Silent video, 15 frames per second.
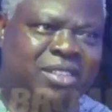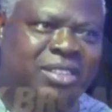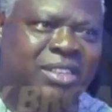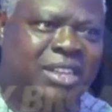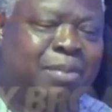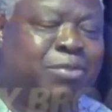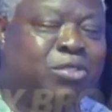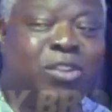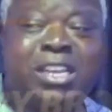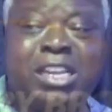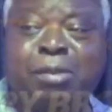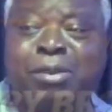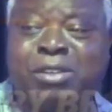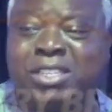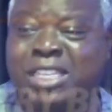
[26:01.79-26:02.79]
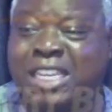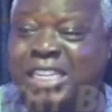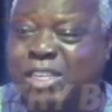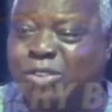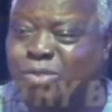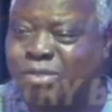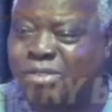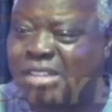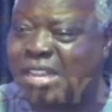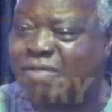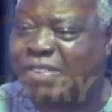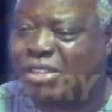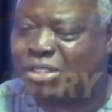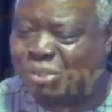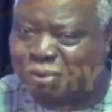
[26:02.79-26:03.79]
I'm talking about genuine
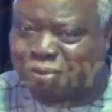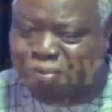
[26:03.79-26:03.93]
salvation.